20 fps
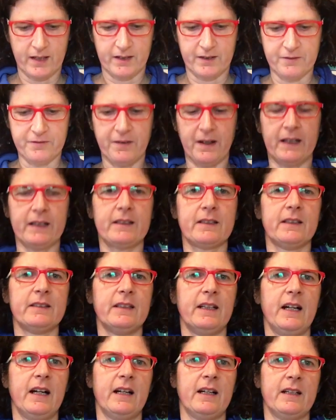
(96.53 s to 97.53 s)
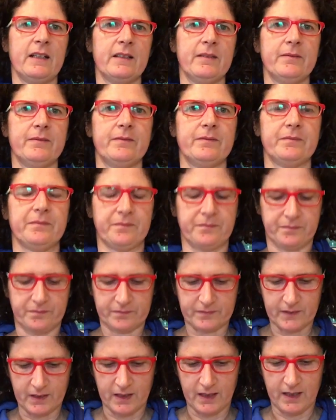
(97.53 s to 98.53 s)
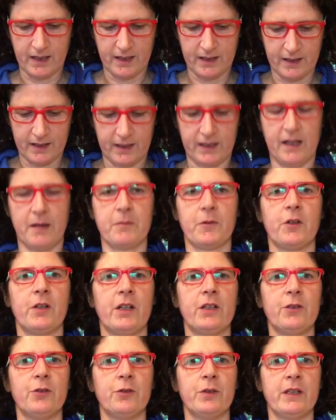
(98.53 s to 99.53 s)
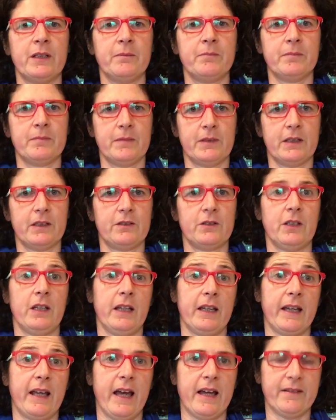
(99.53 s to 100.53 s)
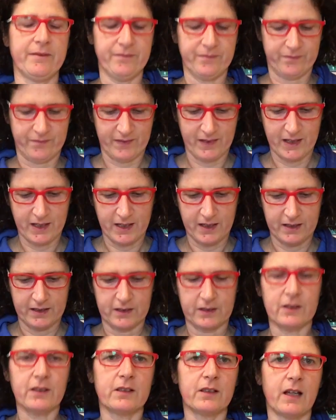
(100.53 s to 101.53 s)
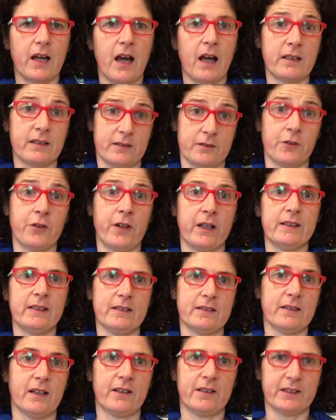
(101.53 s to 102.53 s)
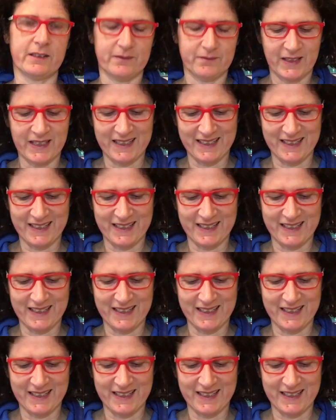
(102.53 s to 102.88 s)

In fact, uh, I think I'm gonna do it again. I already started.